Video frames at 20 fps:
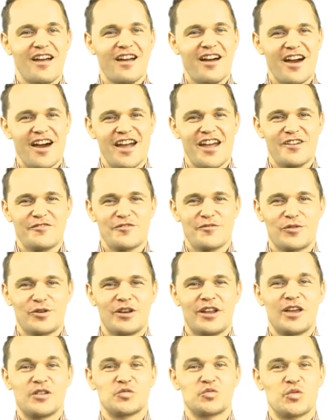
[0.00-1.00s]
Hi
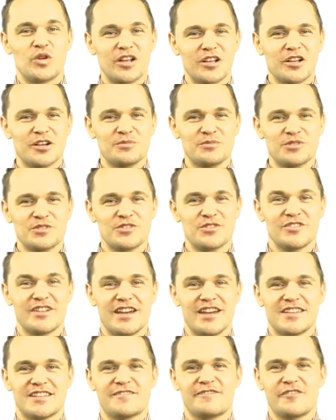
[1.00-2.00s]
everyone and welcome to
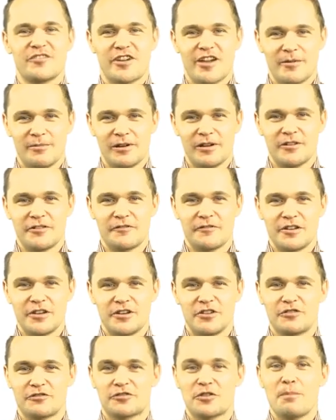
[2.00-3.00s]
today's vocabulary
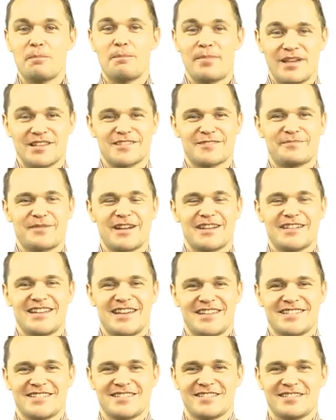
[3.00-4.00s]
video from Best My
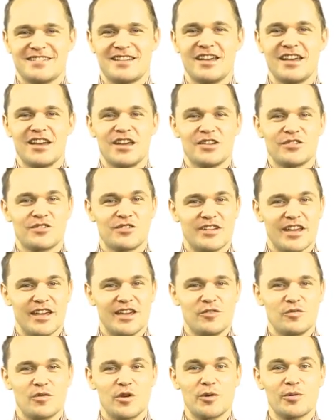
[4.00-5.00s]
Test.
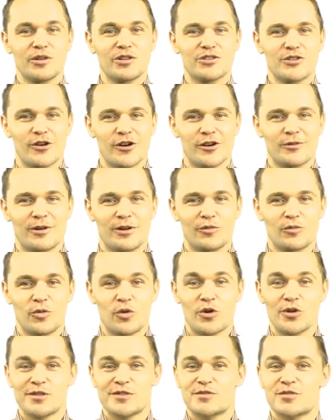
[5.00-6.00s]
Today we will talk about
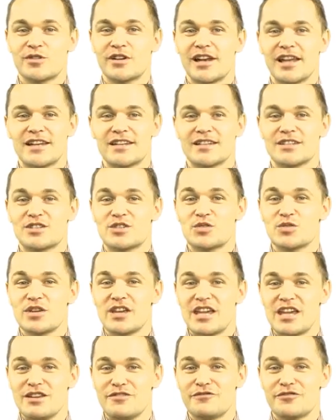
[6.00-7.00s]
words related to
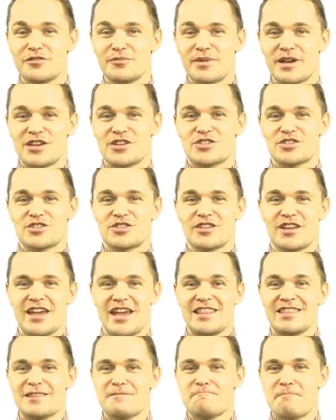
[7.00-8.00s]
information
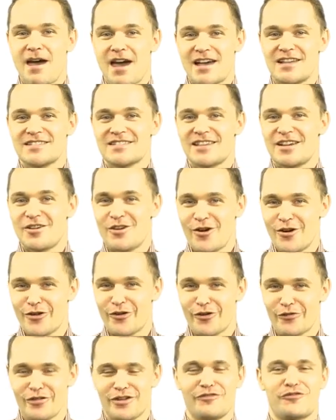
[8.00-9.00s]
and the passing on
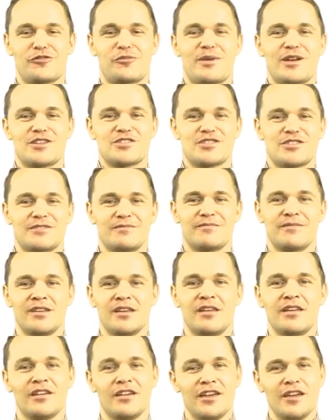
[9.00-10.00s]
of information.
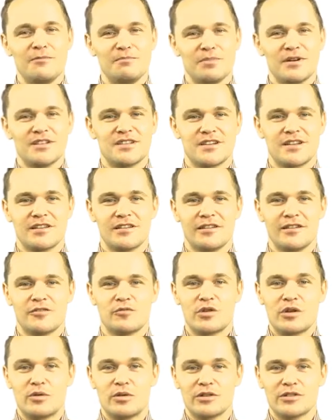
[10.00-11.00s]
In particular,
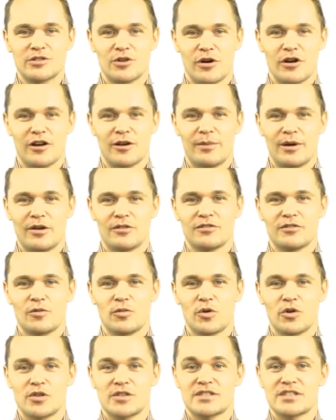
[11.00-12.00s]
we will talk about the
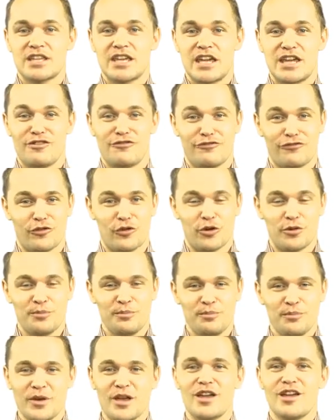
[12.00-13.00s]
words
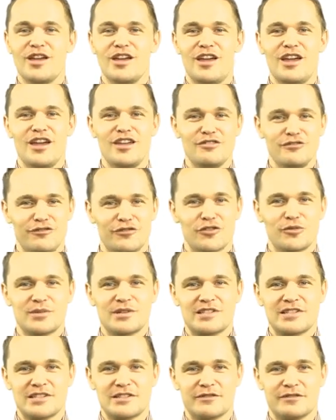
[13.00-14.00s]
inform,
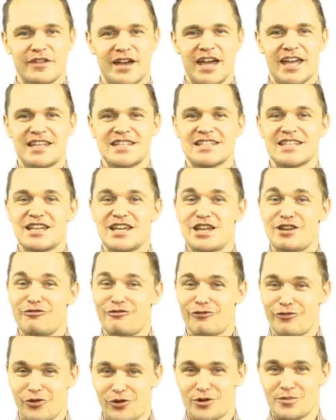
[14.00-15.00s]
informative and
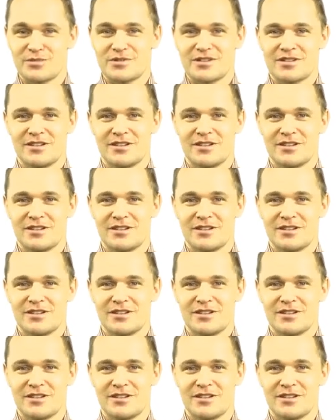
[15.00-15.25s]
informed,